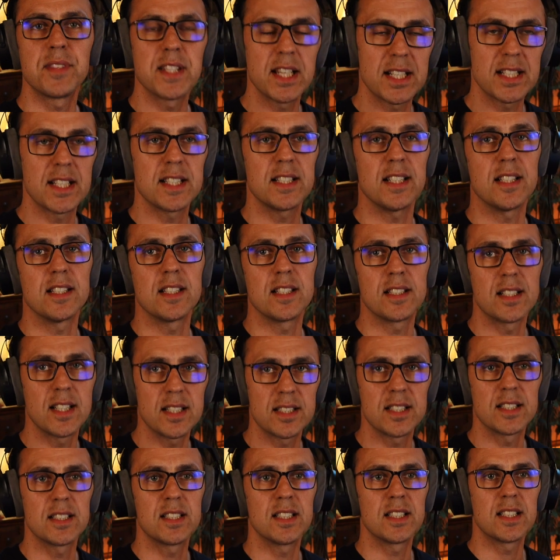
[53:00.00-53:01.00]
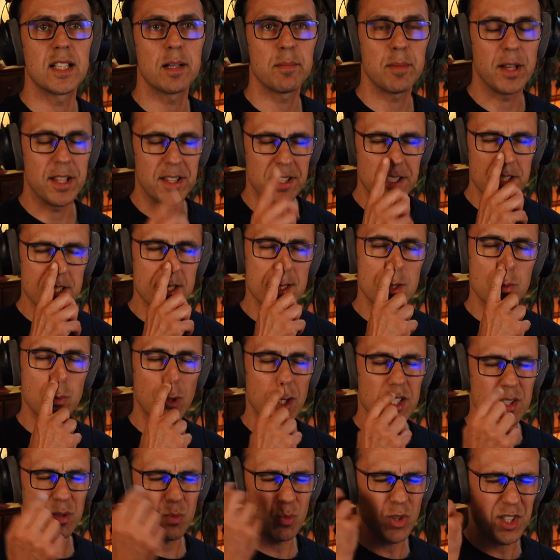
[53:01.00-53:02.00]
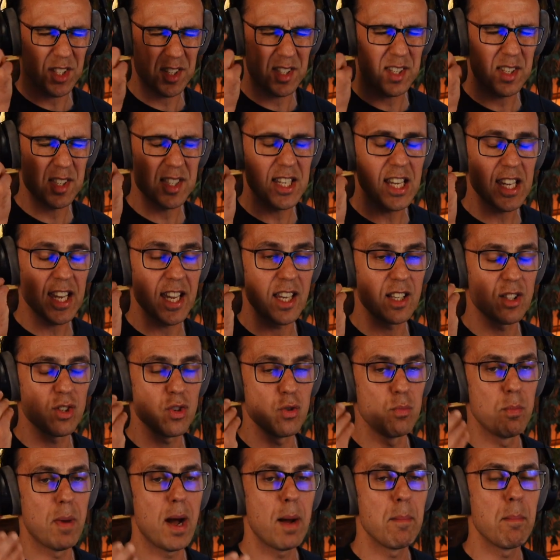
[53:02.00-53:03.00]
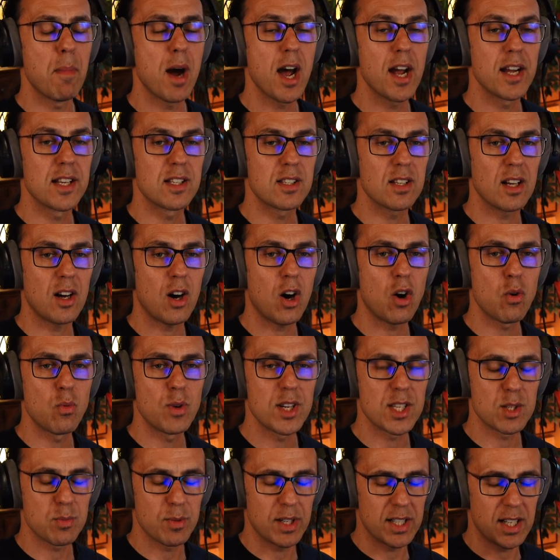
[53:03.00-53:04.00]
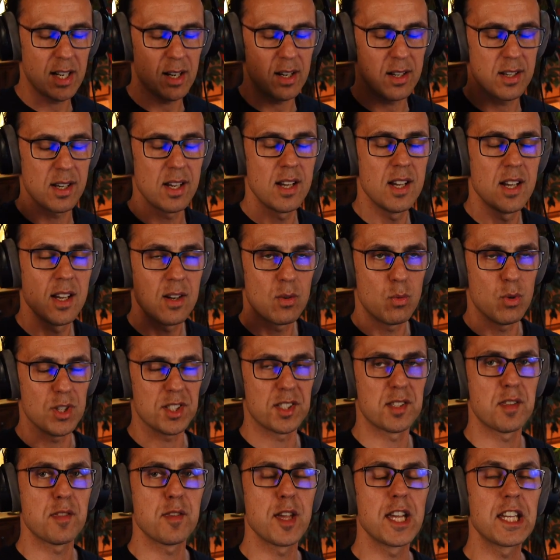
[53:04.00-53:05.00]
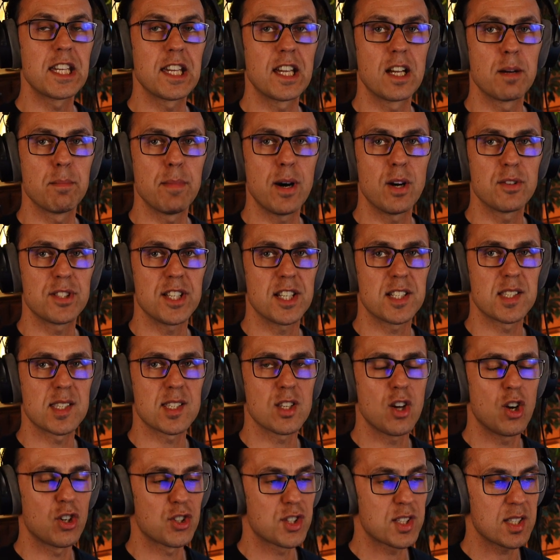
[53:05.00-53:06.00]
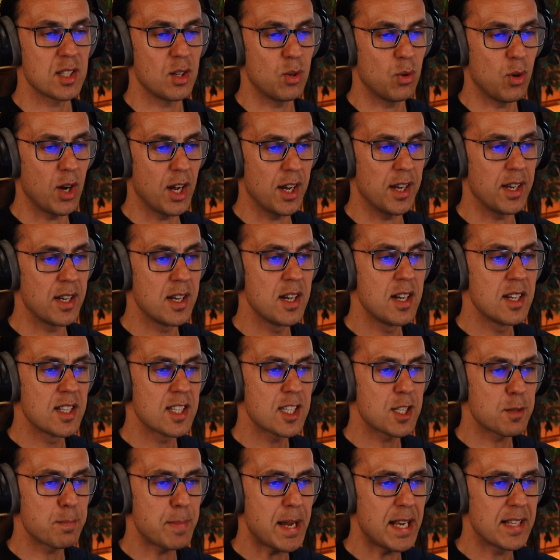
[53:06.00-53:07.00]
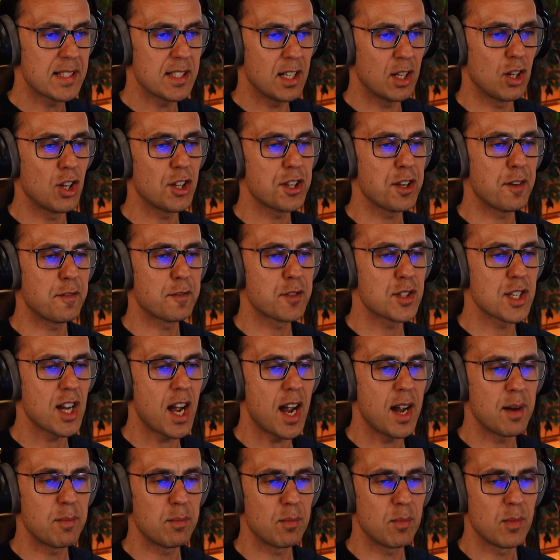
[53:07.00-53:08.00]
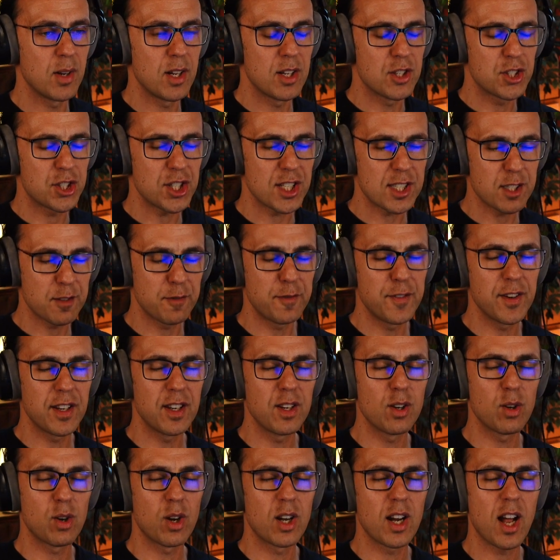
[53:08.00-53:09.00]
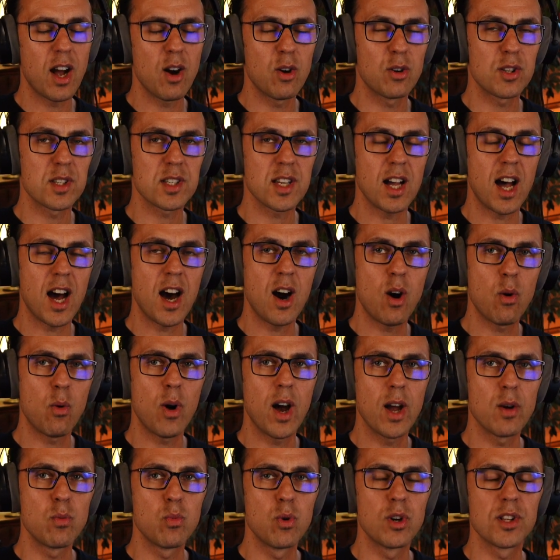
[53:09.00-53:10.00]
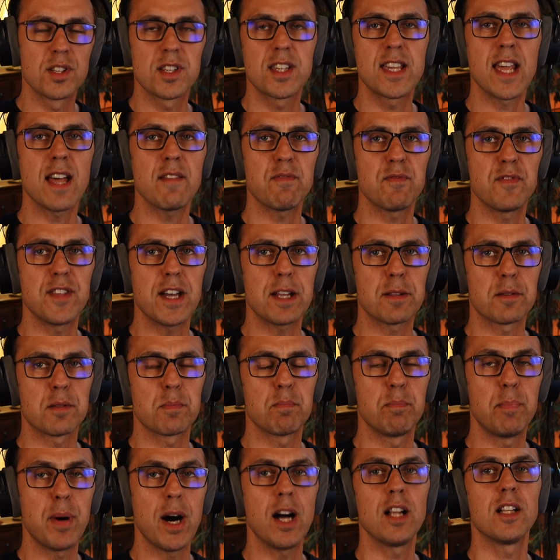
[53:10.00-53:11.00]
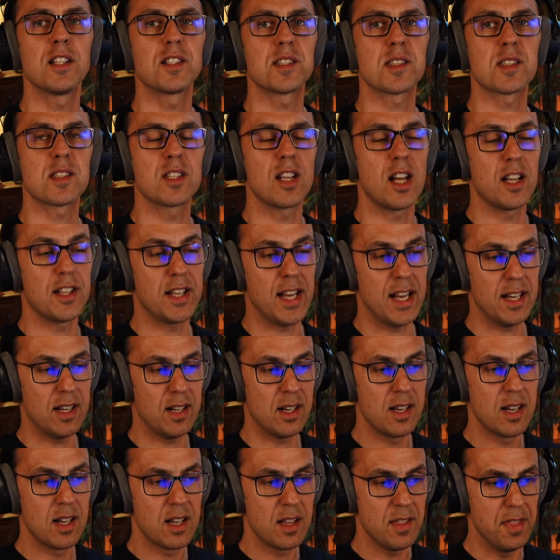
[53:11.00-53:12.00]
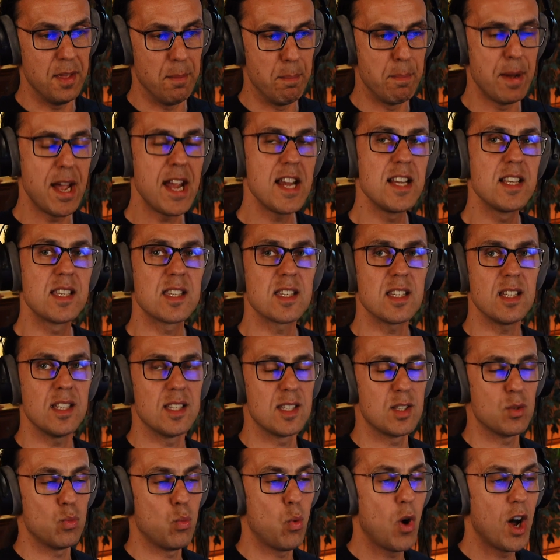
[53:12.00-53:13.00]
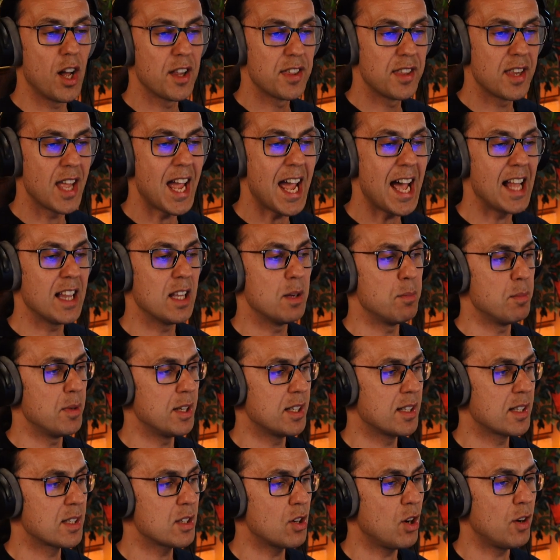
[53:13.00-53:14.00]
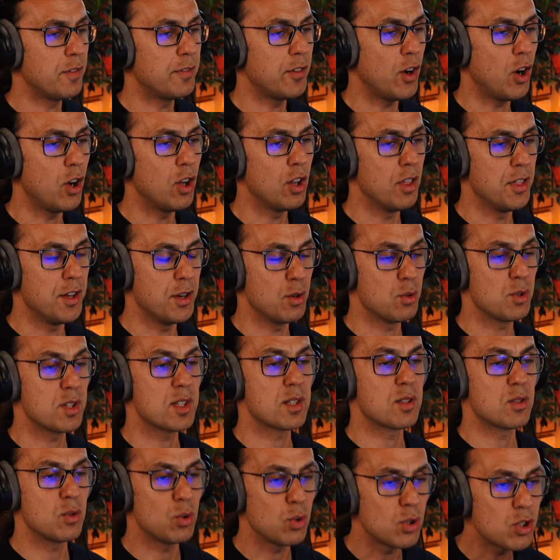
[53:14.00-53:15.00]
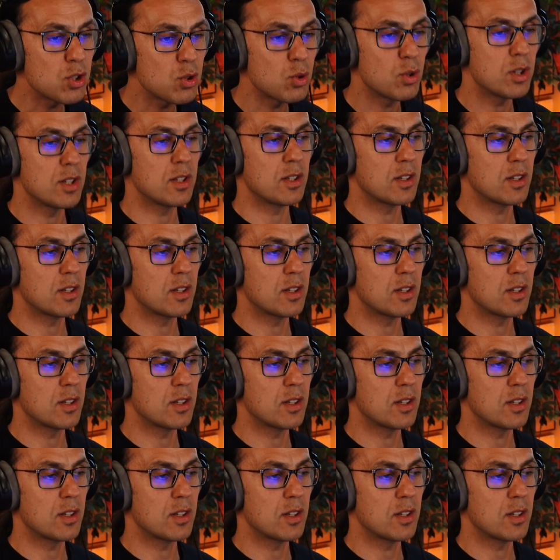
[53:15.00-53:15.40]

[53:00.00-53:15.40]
da da da da da da da, and it is what was sticking to my mind always when I was thinking about that song. So I spent a lot of time just figuring out how I would get that pulse done, and the bass is one element of all those to